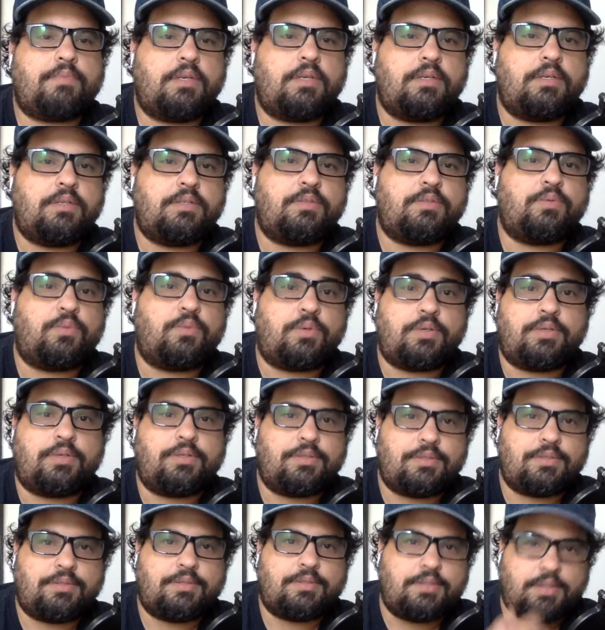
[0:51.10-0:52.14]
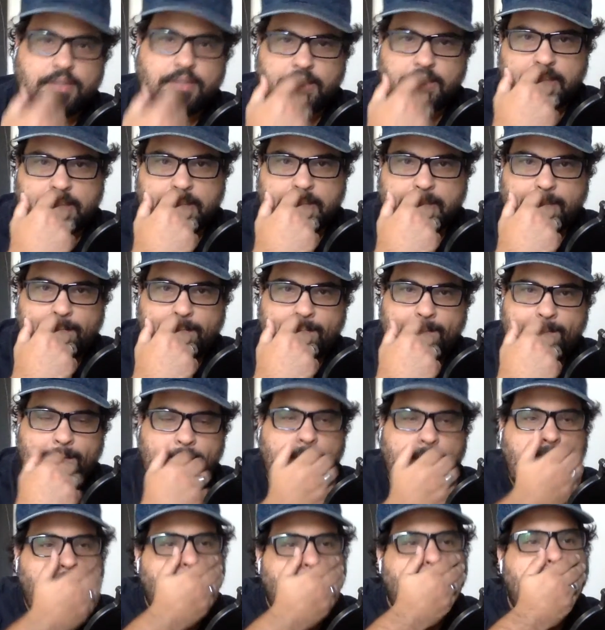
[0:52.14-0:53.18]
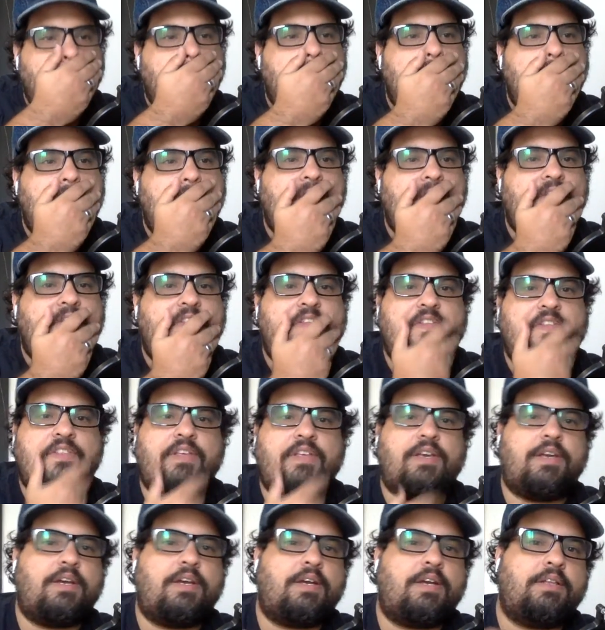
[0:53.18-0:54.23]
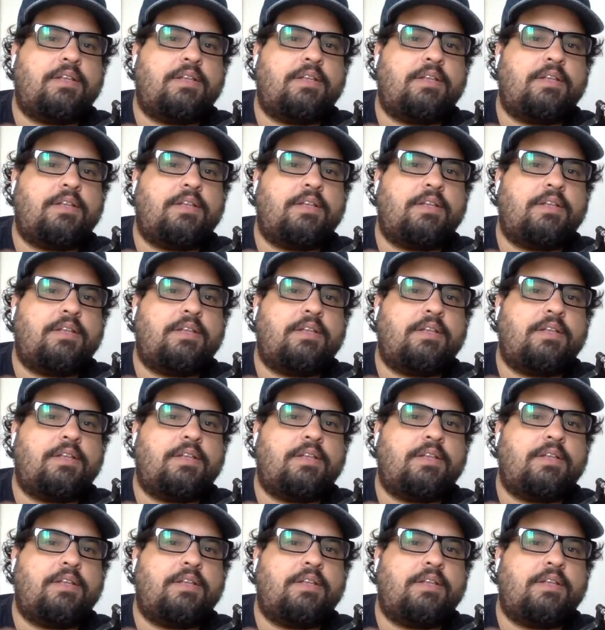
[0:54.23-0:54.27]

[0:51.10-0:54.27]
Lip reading: Is the words. I think they